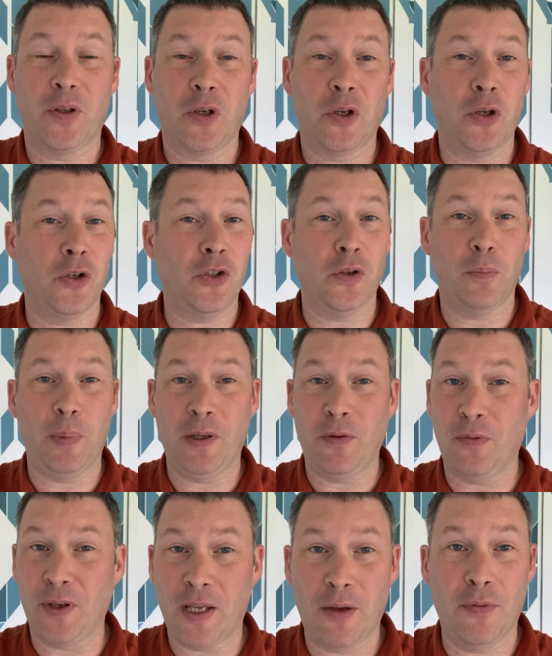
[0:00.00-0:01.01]
Because you'll be
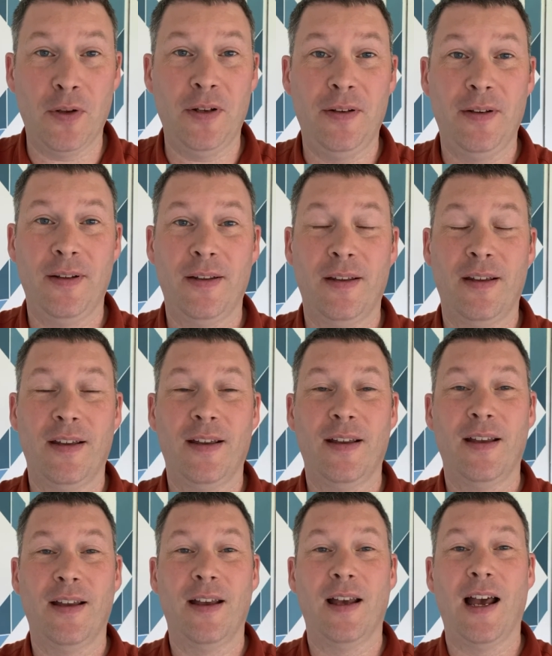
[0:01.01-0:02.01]
forgiven
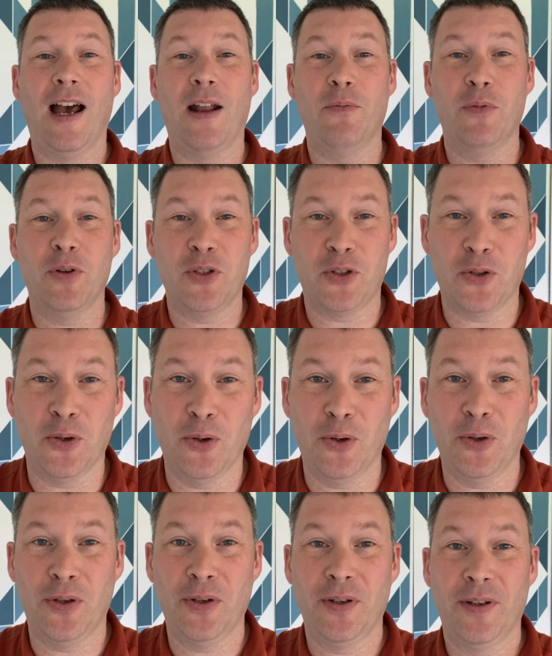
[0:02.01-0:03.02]
and
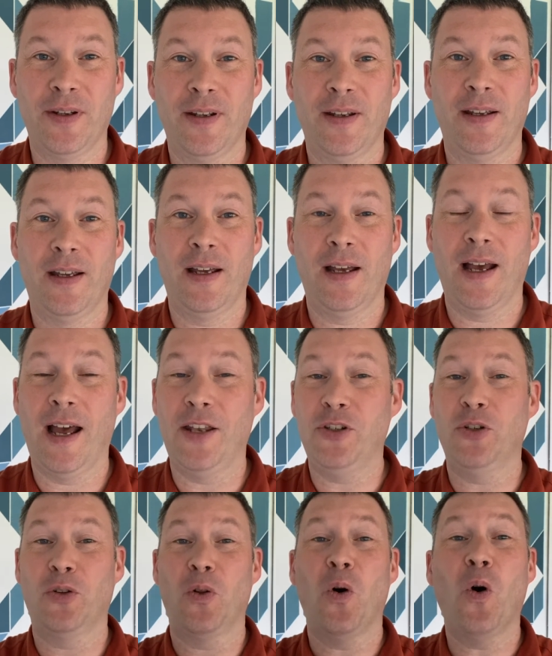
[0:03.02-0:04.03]
restored and
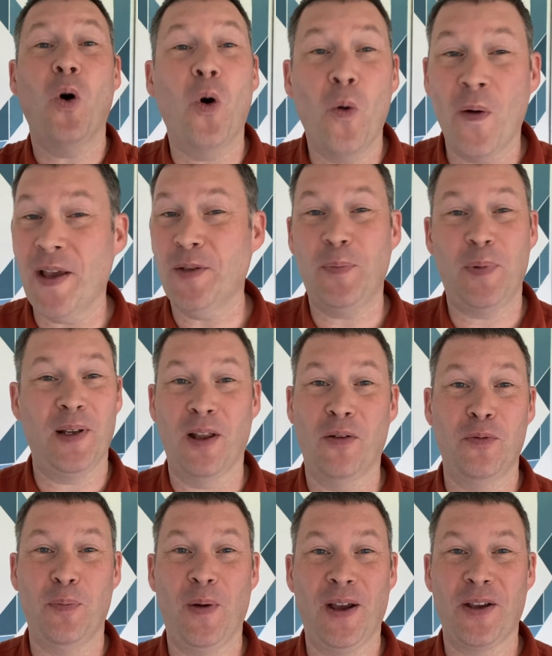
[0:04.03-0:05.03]
you'll always be
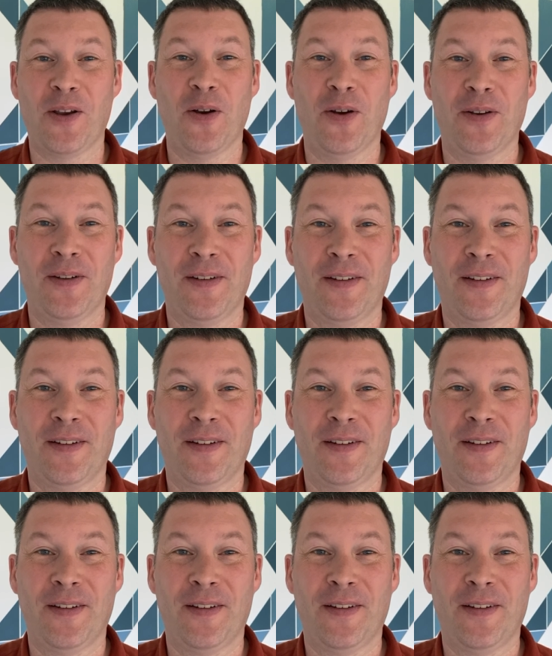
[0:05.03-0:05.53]
loved by God.